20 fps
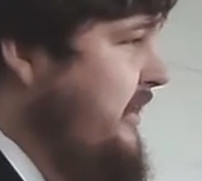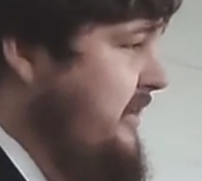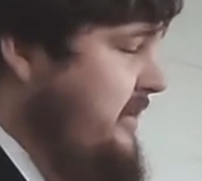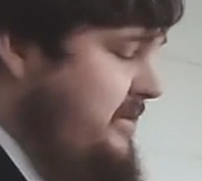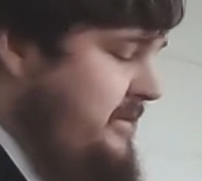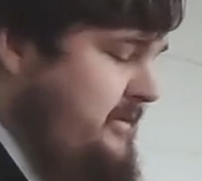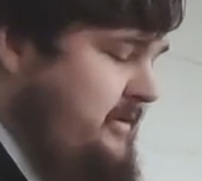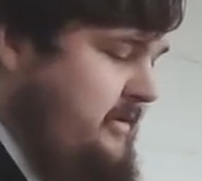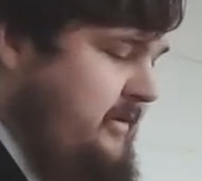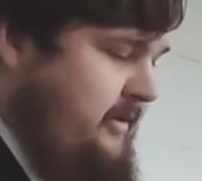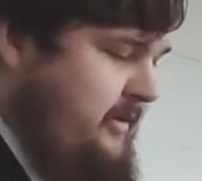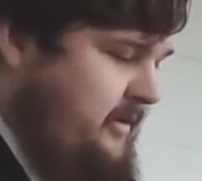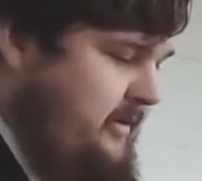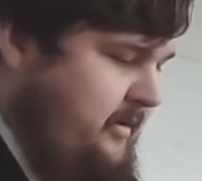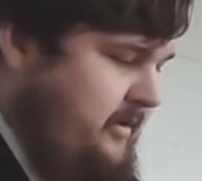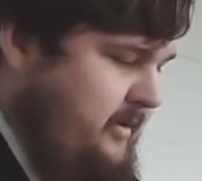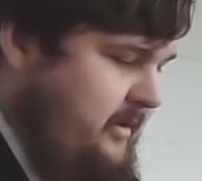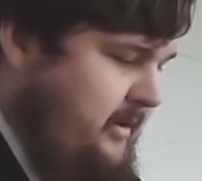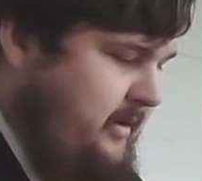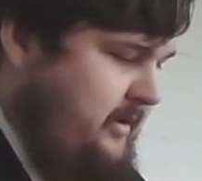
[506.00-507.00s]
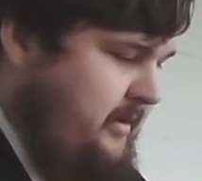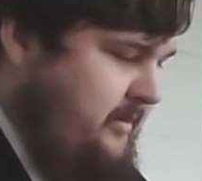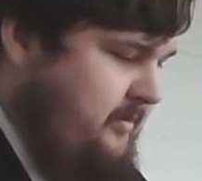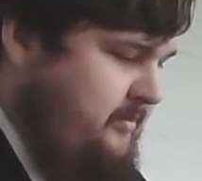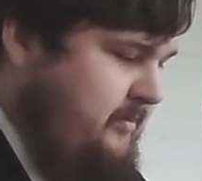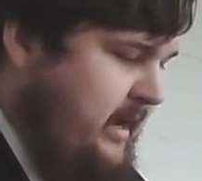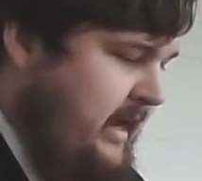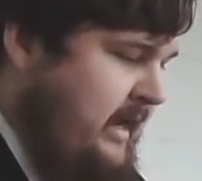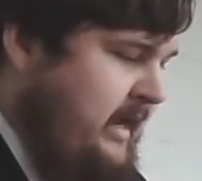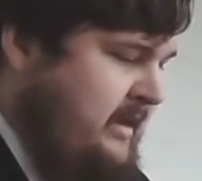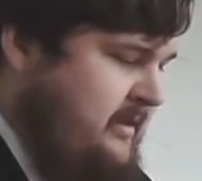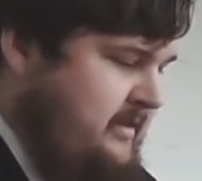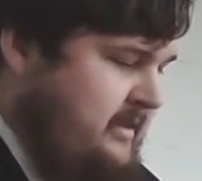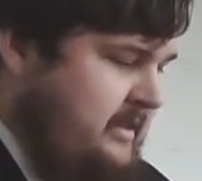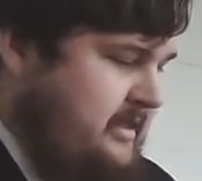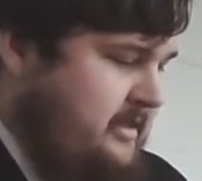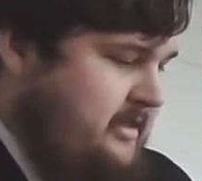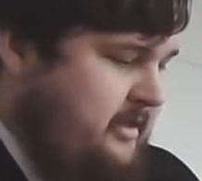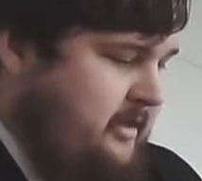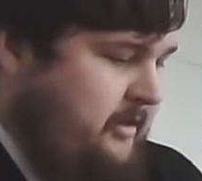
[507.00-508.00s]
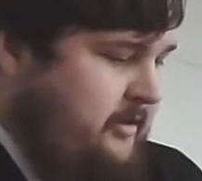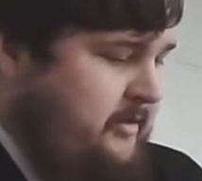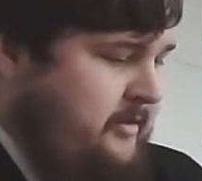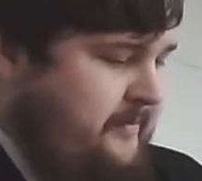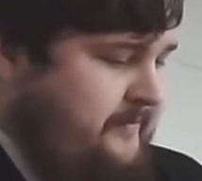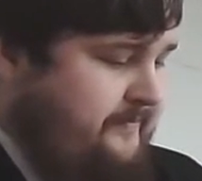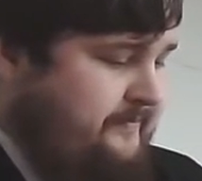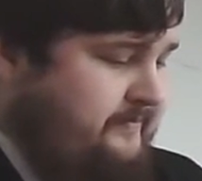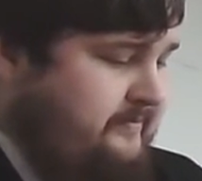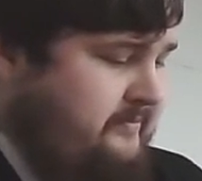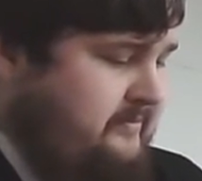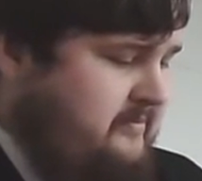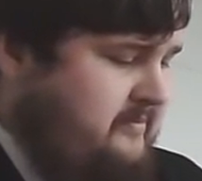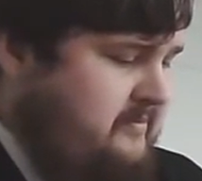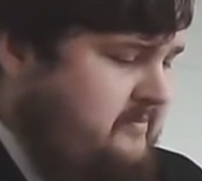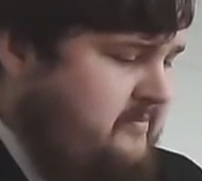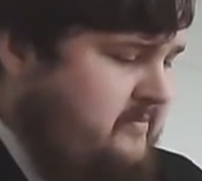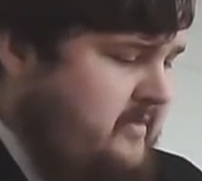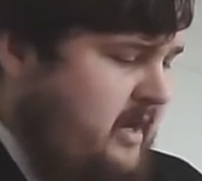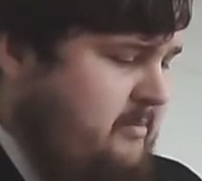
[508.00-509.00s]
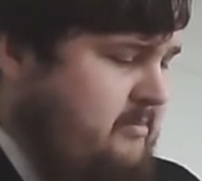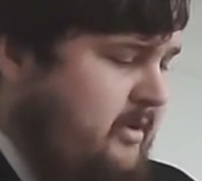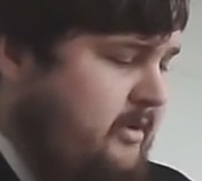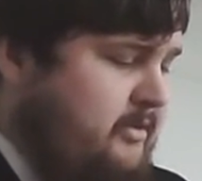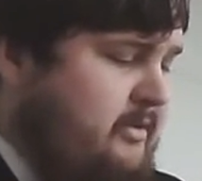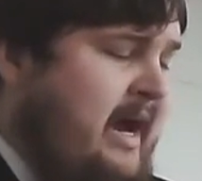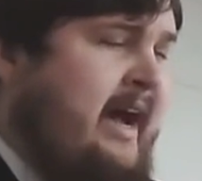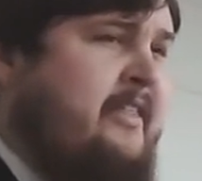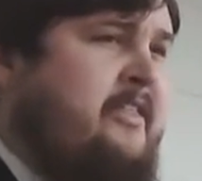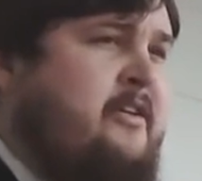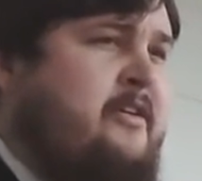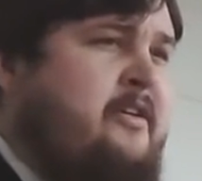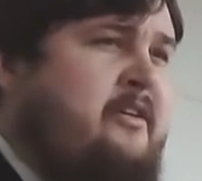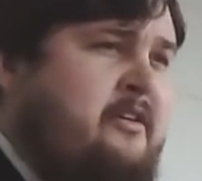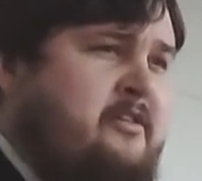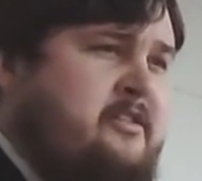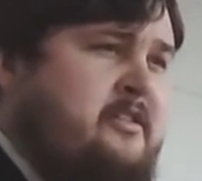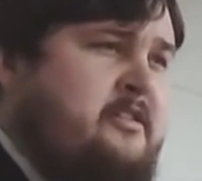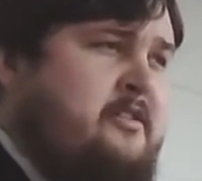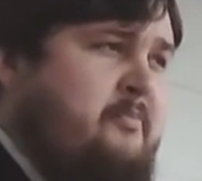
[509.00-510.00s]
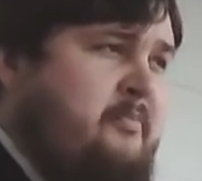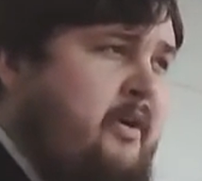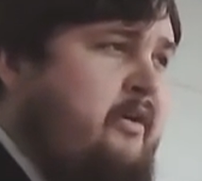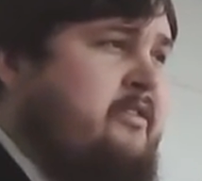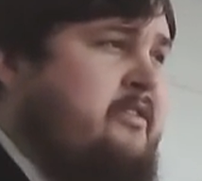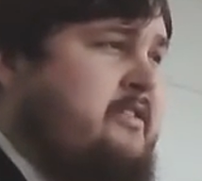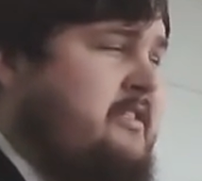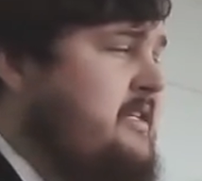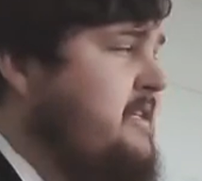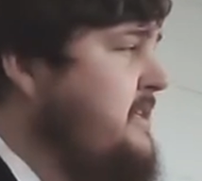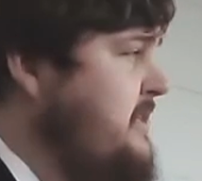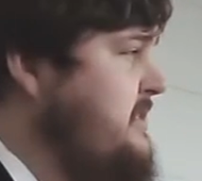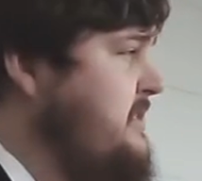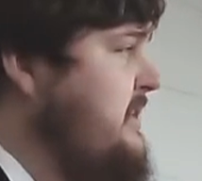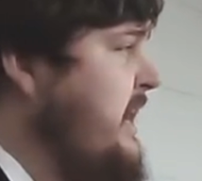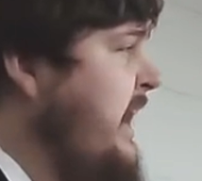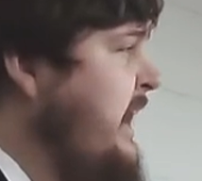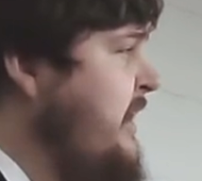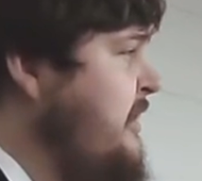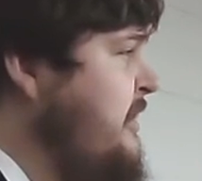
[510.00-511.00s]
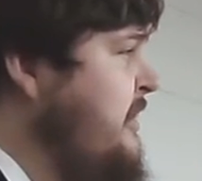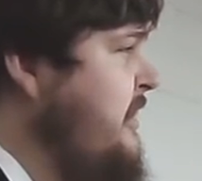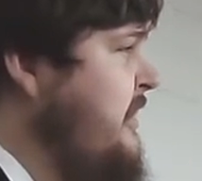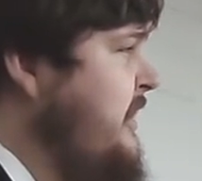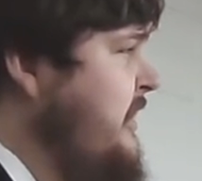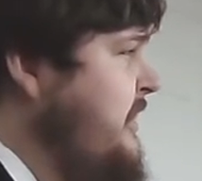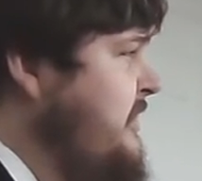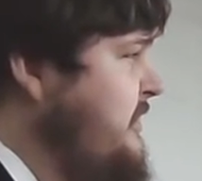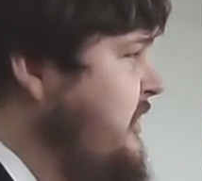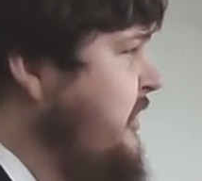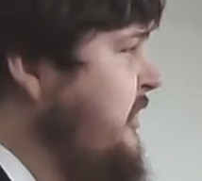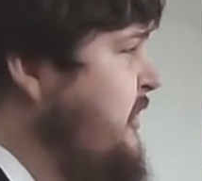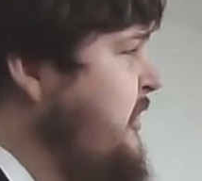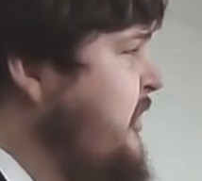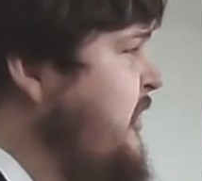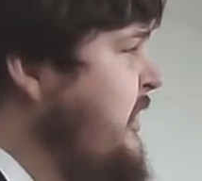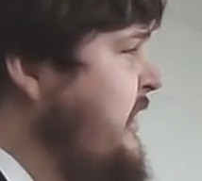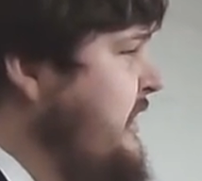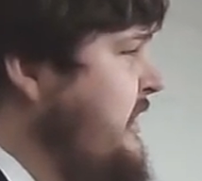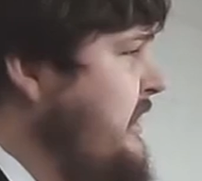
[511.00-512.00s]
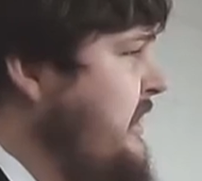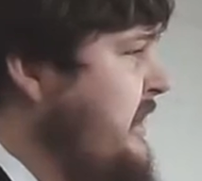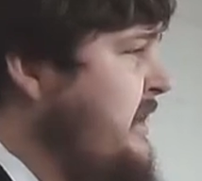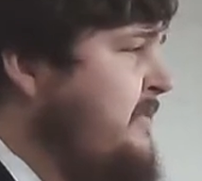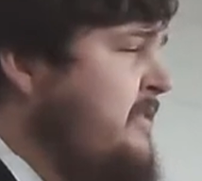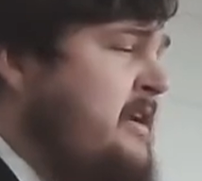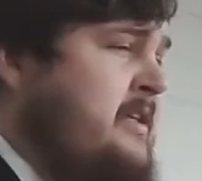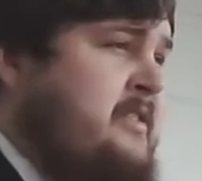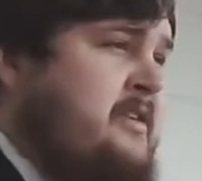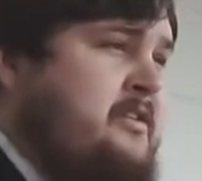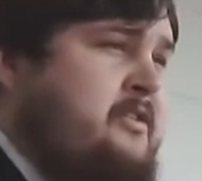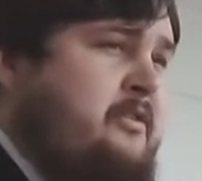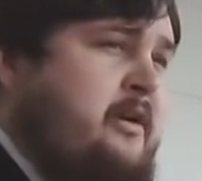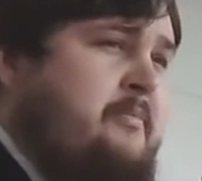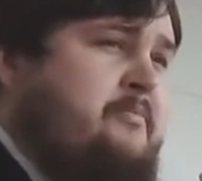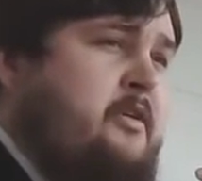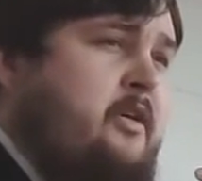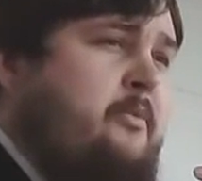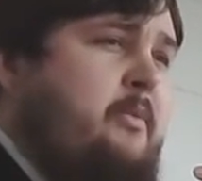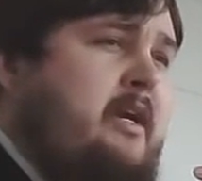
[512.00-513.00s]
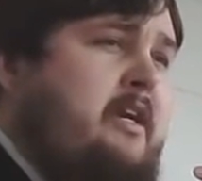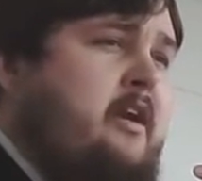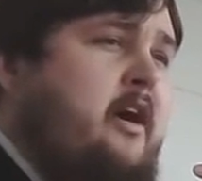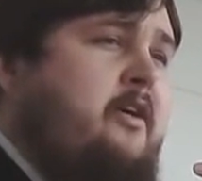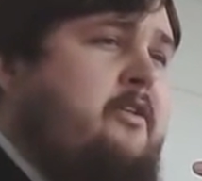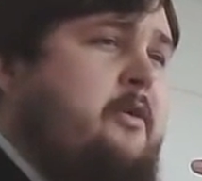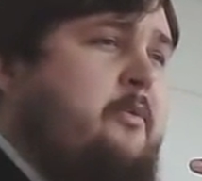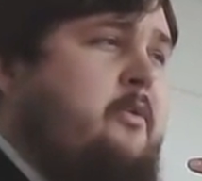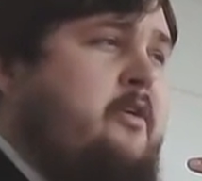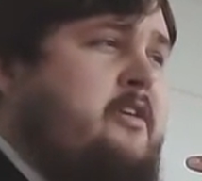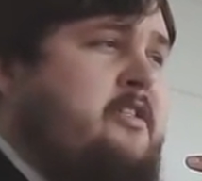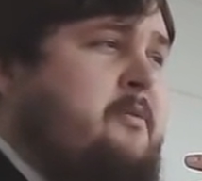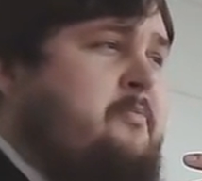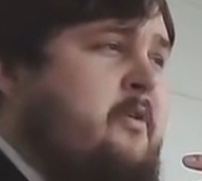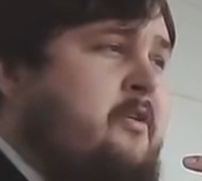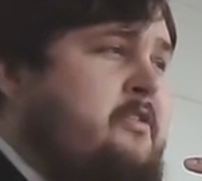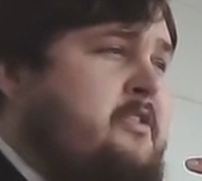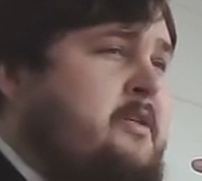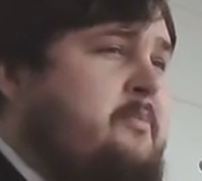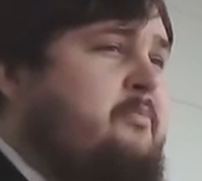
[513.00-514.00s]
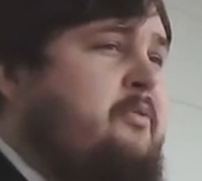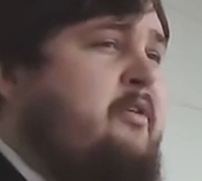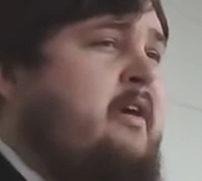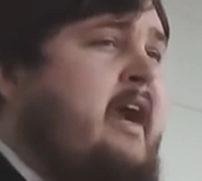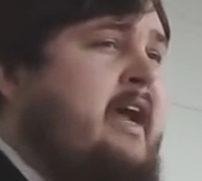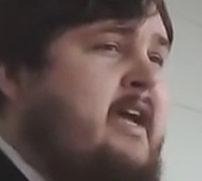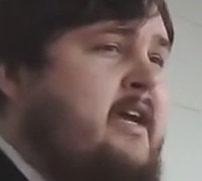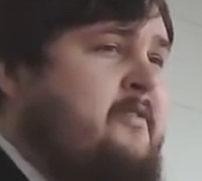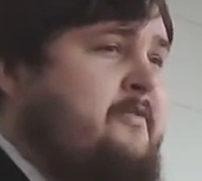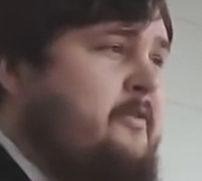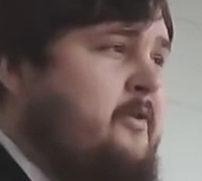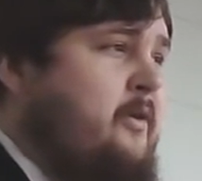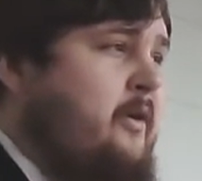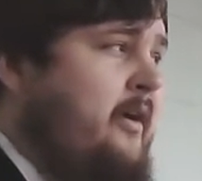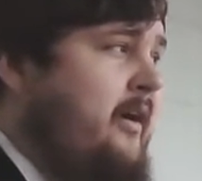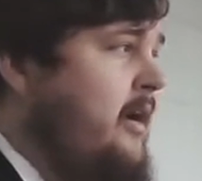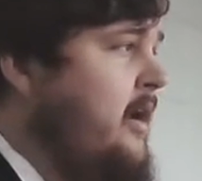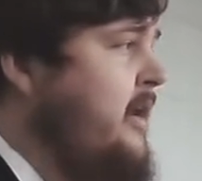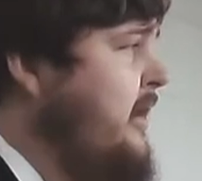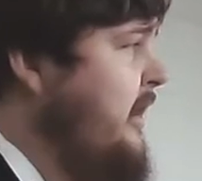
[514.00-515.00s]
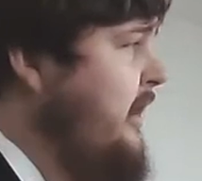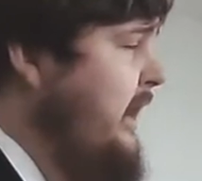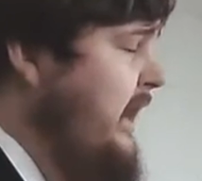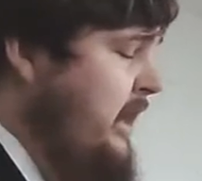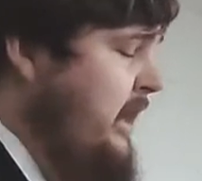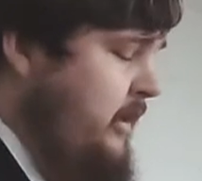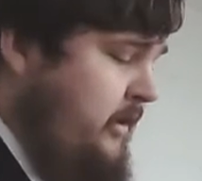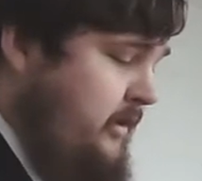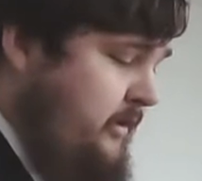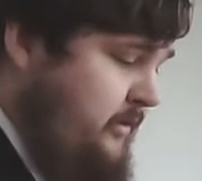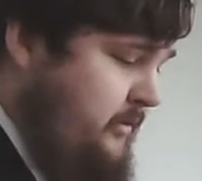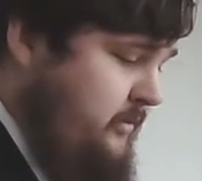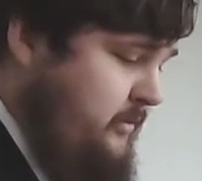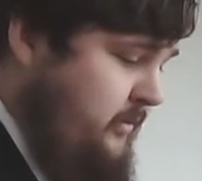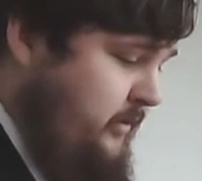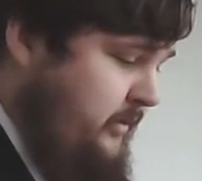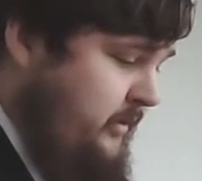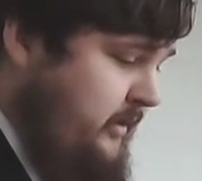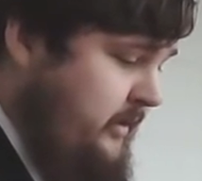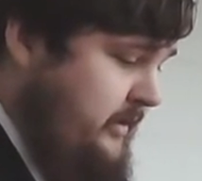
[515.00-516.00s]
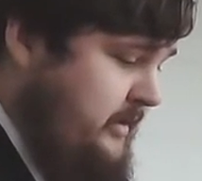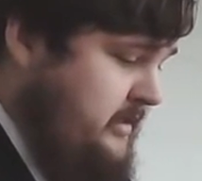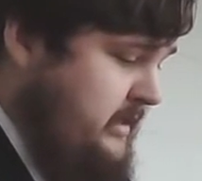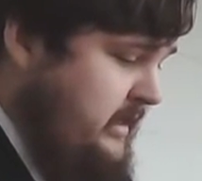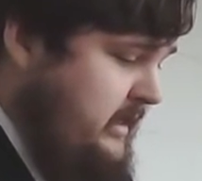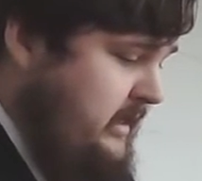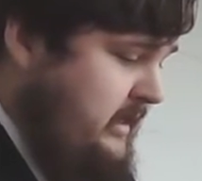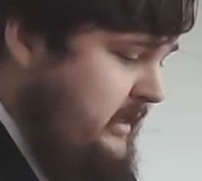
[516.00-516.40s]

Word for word: you're paying this to but rather you're supposed to desire their good. And even in the scripture, we know that we're supposed to pray for our rulers.